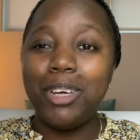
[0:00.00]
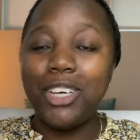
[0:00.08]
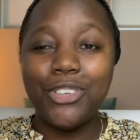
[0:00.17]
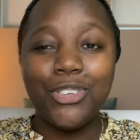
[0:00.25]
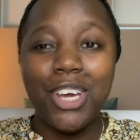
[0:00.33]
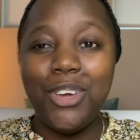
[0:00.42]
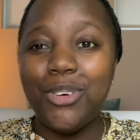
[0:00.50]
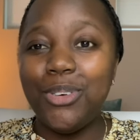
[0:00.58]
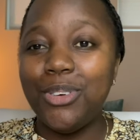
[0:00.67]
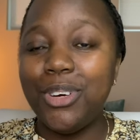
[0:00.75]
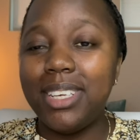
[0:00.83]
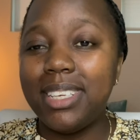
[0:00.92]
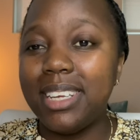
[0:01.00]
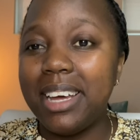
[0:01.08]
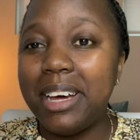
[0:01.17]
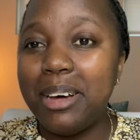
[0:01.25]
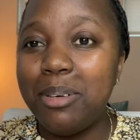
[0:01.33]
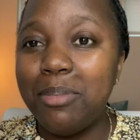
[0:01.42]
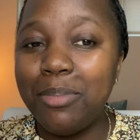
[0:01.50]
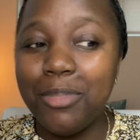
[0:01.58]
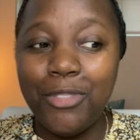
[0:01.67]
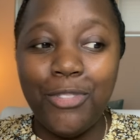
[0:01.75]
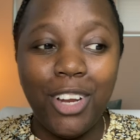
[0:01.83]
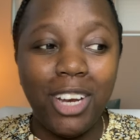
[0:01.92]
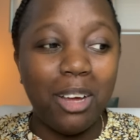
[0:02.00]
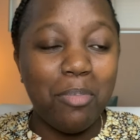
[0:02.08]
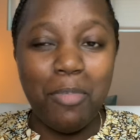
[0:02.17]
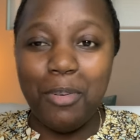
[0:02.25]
Make sure you're not feeling